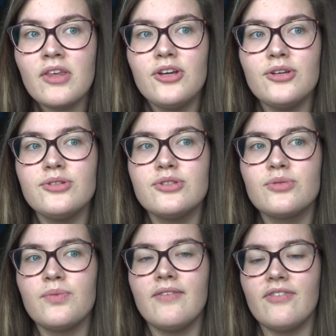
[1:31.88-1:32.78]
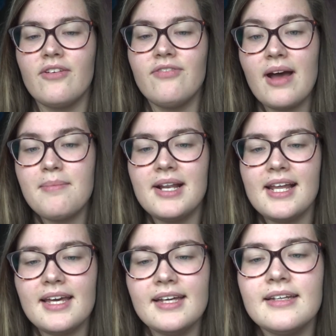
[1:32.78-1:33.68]
who's with the
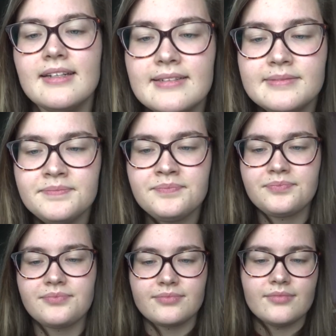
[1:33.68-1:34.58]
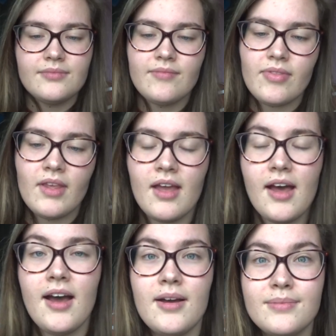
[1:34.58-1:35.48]
family,
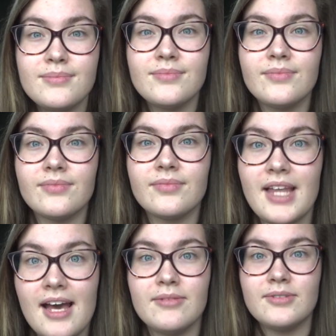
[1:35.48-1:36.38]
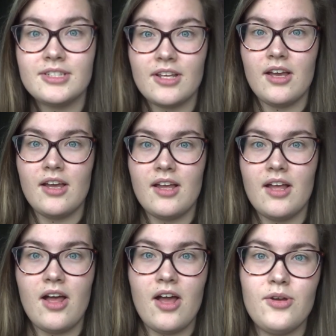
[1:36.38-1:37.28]
that's
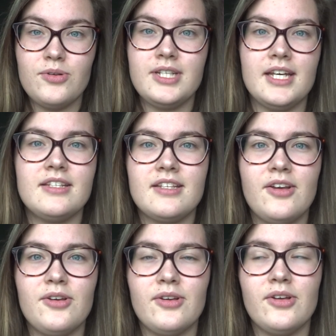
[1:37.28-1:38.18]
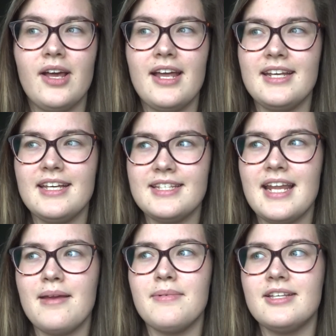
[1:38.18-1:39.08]
Otis, and his
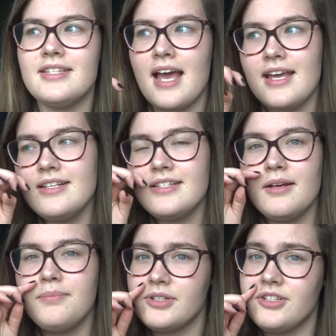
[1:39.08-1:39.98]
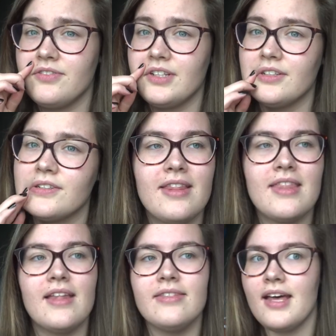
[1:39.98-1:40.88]
name is Asa Butterfield. And
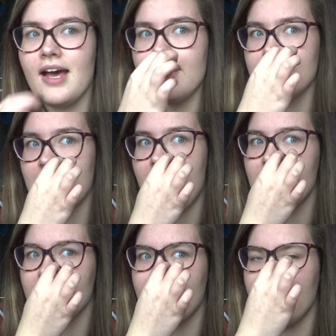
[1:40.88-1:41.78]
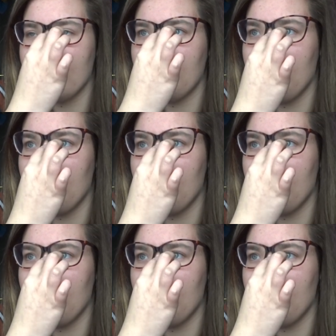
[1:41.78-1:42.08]
then there's Eric.